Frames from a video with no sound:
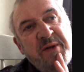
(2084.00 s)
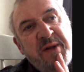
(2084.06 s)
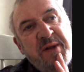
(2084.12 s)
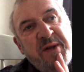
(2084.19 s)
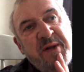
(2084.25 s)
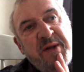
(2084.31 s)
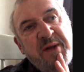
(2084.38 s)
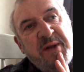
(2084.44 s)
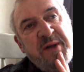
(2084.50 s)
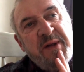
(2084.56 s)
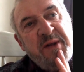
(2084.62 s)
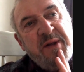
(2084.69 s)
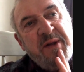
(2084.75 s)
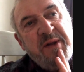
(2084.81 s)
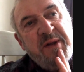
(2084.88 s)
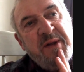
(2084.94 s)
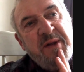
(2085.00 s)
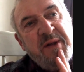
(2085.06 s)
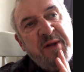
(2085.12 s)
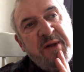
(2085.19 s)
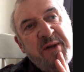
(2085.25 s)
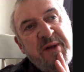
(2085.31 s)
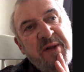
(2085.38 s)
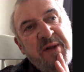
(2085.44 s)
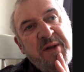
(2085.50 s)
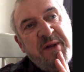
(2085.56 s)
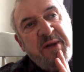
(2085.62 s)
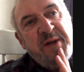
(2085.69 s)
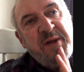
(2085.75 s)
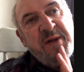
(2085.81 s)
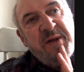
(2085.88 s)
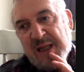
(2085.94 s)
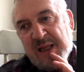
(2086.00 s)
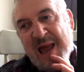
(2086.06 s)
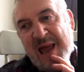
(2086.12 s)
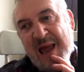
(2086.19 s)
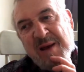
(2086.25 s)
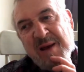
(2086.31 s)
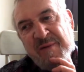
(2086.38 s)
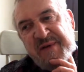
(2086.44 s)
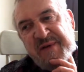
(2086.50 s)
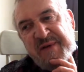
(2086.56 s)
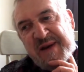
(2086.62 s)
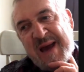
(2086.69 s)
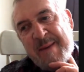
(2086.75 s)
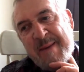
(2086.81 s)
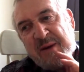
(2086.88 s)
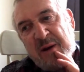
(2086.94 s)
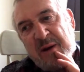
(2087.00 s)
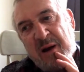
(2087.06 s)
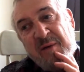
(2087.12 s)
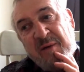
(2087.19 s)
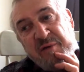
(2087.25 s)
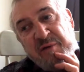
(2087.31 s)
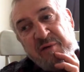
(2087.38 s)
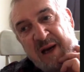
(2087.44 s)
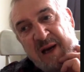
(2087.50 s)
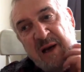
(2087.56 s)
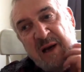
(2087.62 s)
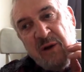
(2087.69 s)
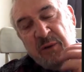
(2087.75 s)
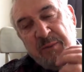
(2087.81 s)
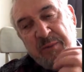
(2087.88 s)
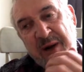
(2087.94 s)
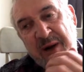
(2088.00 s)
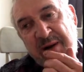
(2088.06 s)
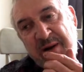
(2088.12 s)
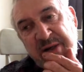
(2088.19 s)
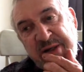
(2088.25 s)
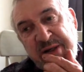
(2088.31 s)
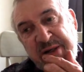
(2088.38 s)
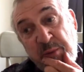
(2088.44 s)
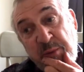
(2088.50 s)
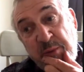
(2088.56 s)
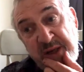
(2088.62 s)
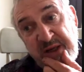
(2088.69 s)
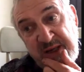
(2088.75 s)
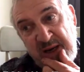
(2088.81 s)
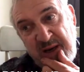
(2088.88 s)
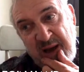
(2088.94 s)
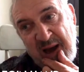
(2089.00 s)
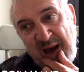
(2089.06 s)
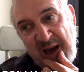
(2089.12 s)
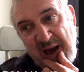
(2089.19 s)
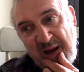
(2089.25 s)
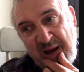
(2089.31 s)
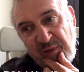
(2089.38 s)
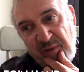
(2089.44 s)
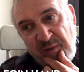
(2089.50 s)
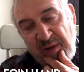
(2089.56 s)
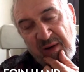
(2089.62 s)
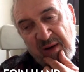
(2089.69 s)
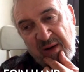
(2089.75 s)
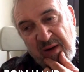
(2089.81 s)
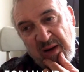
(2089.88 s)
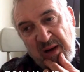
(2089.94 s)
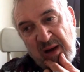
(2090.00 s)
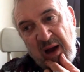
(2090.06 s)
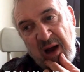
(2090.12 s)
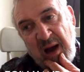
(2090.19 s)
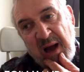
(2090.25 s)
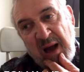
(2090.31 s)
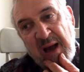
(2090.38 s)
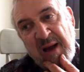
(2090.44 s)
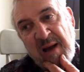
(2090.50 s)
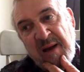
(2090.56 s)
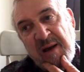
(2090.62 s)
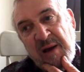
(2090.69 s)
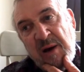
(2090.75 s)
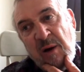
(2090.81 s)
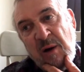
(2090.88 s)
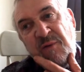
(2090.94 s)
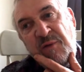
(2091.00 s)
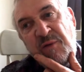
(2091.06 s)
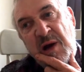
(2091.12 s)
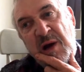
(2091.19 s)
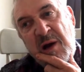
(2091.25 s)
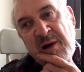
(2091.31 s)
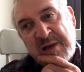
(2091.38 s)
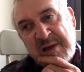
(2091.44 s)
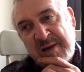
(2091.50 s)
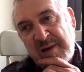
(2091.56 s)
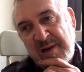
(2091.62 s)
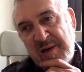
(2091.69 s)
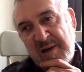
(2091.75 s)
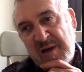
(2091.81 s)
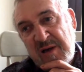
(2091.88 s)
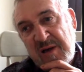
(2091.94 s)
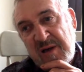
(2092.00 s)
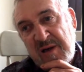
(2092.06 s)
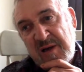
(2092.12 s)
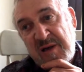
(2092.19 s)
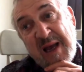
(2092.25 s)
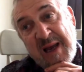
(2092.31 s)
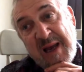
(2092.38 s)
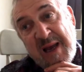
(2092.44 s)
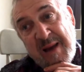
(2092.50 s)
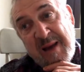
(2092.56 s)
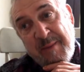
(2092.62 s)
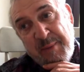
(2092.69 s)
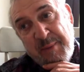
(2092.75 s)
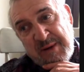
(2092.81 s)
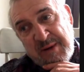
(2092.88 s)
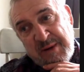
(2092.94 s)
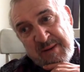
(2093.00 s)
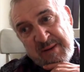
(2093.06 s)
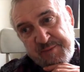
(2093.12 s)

for the next two campaigns was lack of depth of really good players that we did have. You know, if we lost Stapleton,